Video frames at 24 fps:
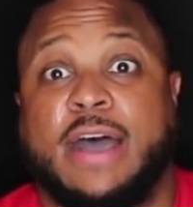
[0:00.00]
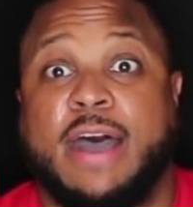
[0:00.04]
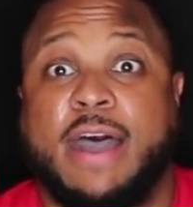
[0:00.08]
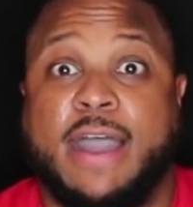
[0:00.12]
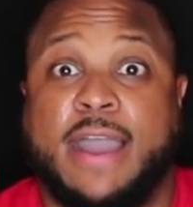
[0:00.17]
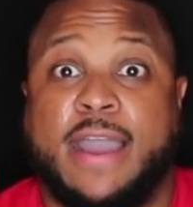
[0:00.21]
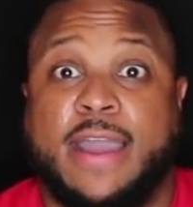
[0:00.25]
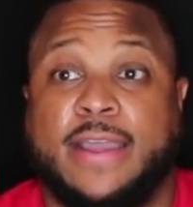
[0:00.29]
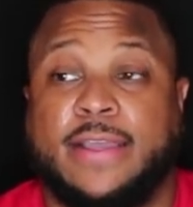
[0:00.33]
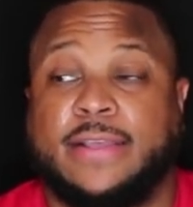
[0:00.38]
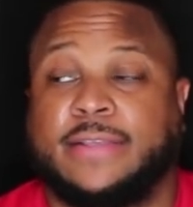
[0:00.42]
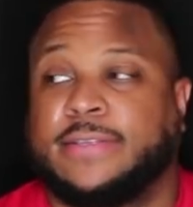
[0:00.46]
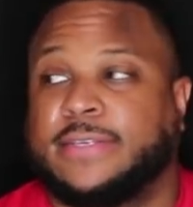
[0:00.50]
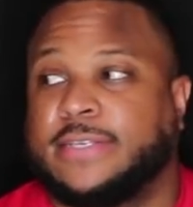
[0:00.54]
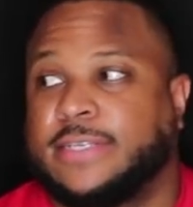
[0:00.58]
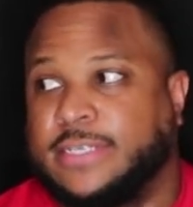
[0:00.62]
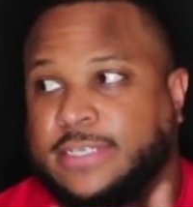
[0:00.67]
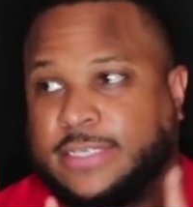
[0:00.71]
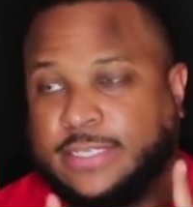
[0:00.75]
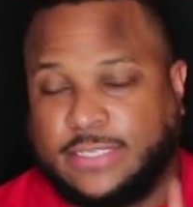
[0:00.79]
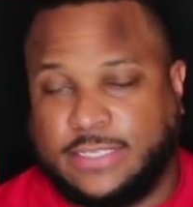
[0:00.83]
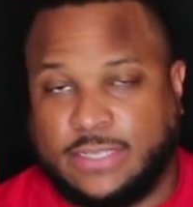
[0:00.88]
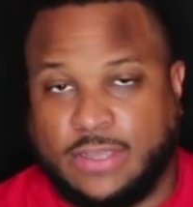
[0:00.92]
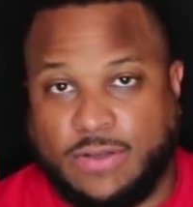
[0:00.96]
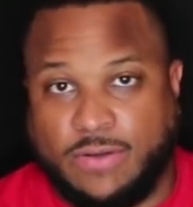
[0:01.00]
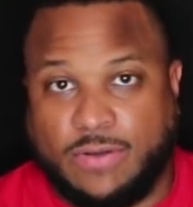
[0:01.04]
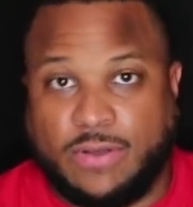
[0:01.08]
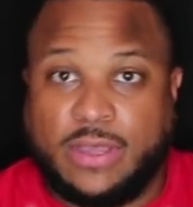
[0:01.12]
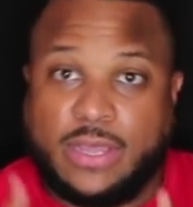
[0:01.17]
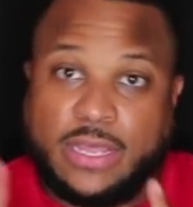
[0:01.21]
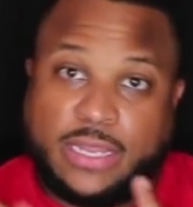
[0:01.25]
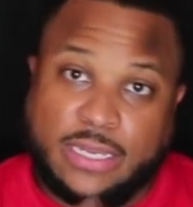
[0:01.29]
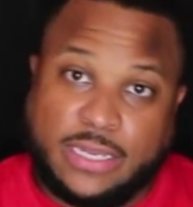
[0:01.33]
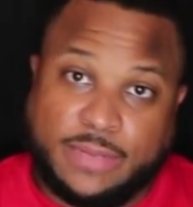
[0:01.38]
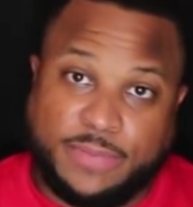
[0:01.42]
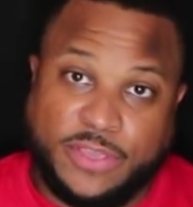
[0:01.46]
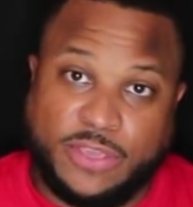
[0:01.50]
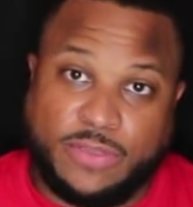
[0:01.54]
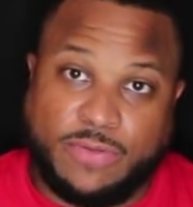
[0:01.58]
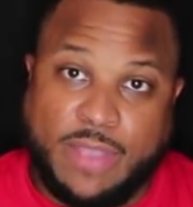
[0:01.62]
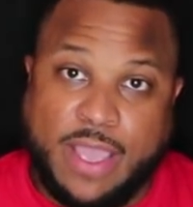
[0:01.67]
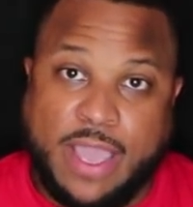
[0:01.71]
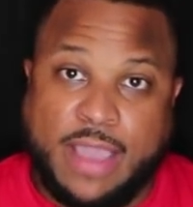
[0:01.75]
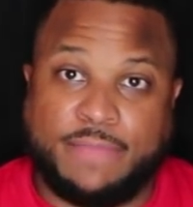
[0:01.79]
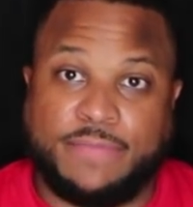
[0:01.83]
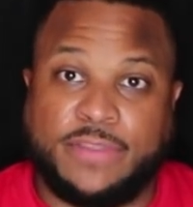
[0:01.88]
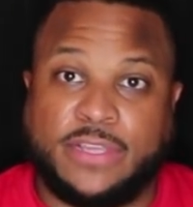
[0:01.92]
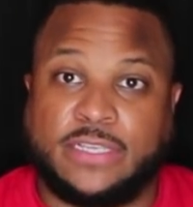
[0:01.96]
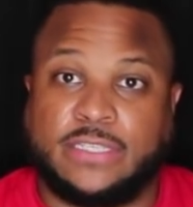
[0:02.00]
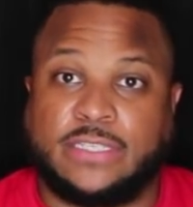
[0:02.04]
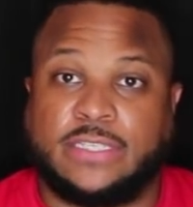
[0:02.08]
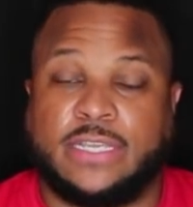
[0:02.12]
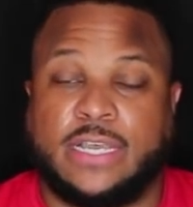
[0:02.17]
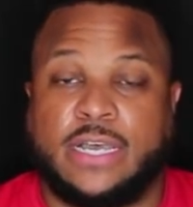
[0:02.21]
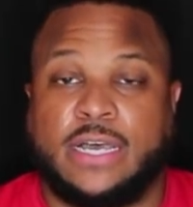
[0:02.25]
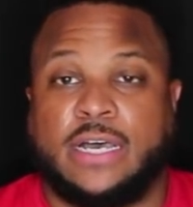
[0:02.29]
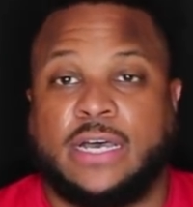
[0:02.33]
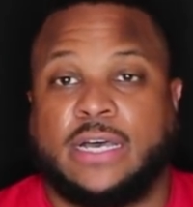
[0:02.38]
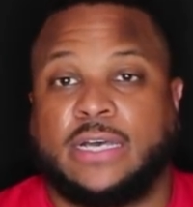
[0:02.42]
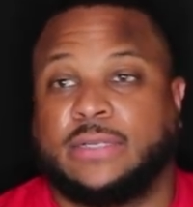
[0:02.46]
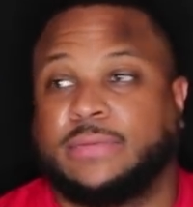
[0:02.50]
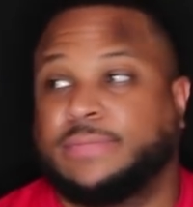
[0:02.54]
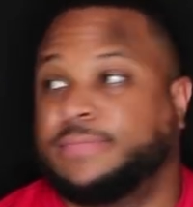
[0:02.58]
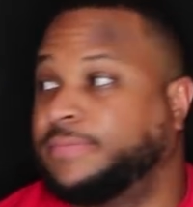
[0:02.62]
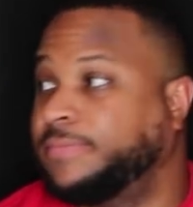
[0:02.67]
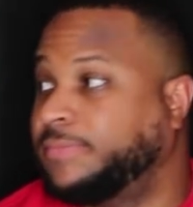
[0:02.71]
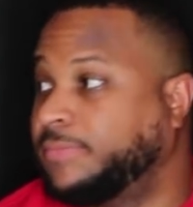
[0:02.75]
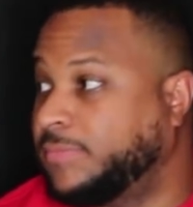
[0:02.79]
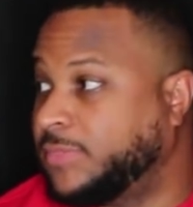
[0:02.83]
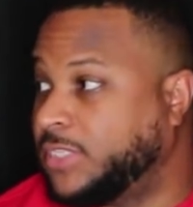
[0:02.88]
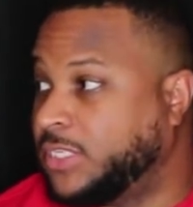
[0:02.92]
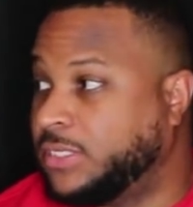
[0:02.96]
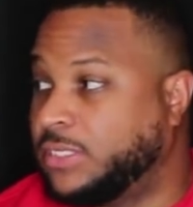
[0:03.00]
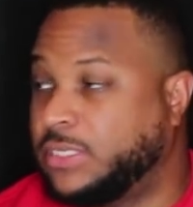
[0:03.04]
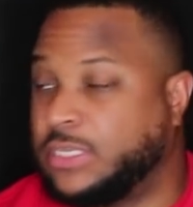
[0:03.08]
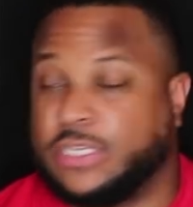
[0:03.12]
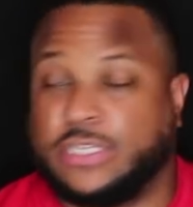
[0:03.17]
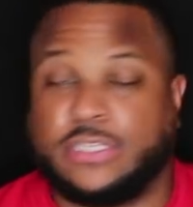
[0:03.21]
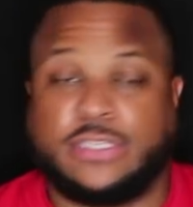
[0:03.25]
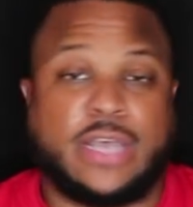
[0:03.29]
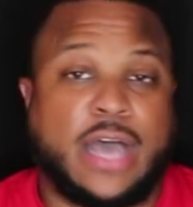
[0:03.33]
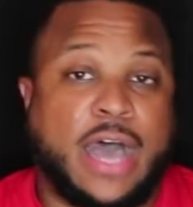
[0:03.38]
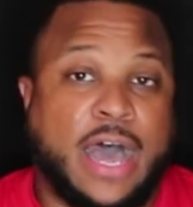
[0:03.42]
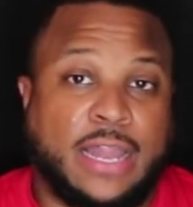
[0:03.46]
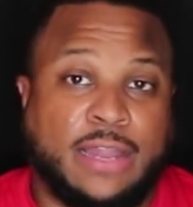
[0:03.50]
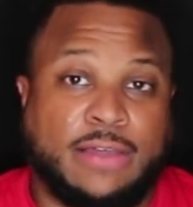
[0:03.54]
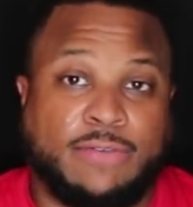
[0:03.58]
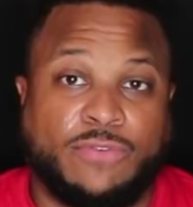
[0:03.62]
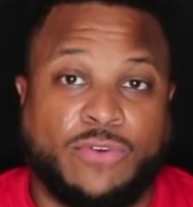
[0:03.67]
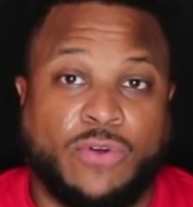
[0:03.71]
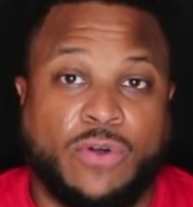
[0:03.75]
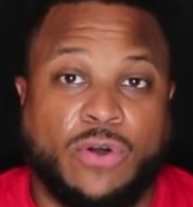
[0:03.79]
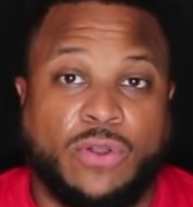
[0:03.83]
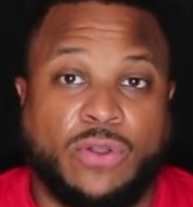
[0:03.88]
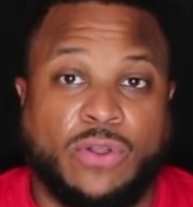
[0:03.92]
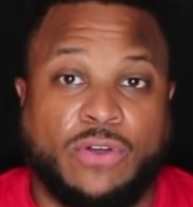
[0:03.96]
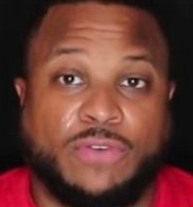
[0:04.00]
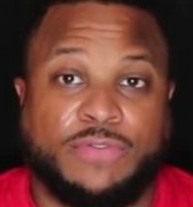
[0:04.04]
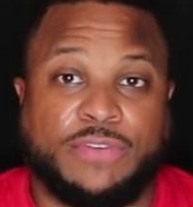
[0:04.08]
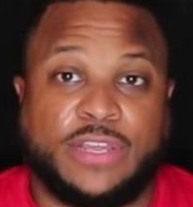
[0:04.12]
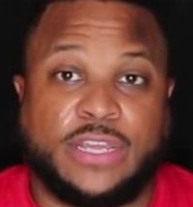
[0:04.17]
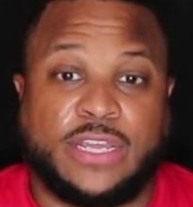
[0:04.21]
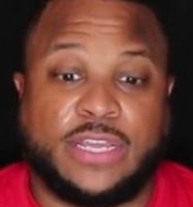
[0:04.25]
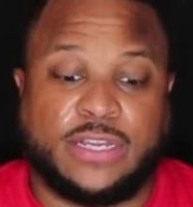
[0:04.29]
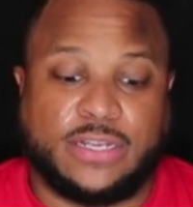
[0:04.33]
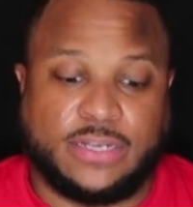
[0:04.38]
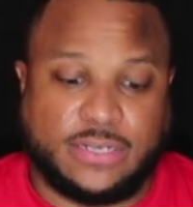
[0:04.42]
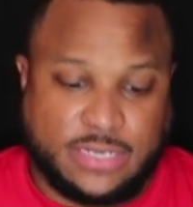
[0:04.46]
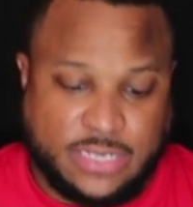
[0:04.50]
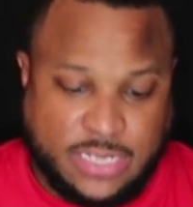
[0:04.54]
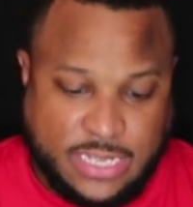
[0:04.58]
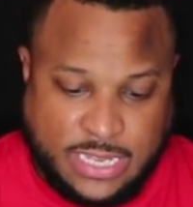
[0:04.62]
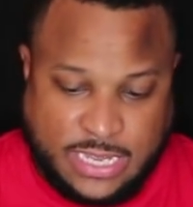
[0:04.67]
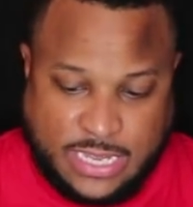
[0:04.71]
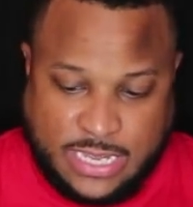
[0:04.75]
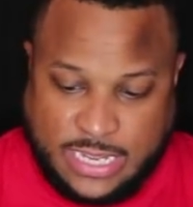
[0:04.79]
Alright, so let me grab this olive oil over here,